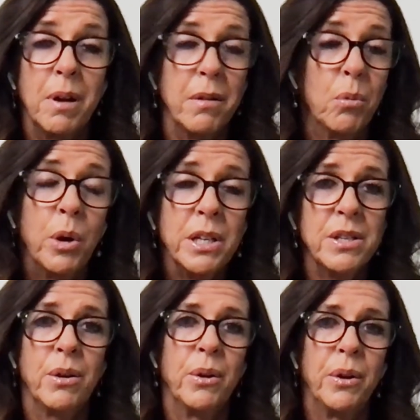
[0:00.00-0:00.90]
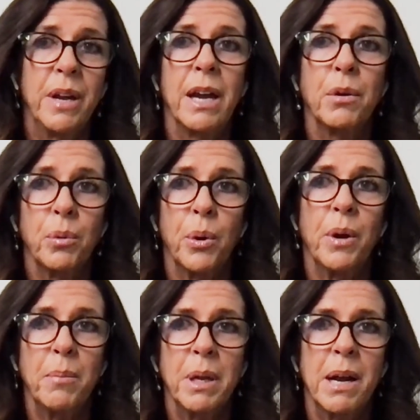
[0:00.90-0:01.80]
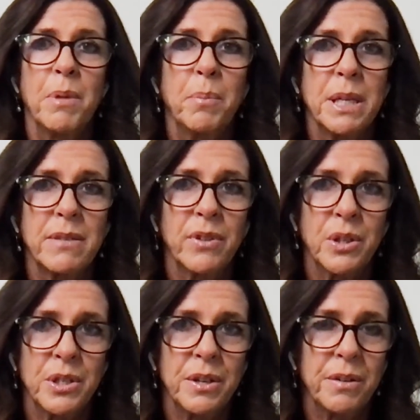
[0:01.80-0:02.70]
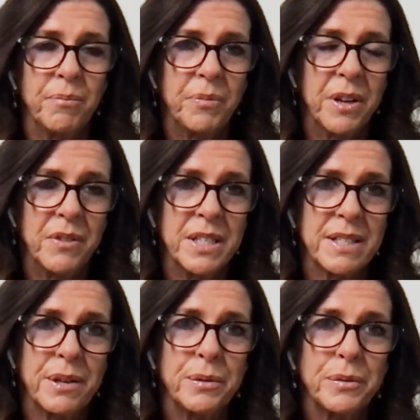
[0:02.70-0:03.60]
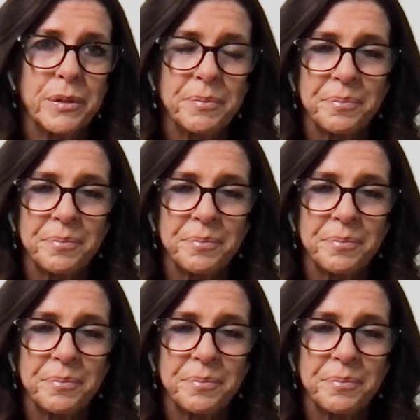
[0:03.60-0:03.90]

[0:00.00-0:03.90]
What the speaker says: wanting to learn and grow and become the best version of yourself.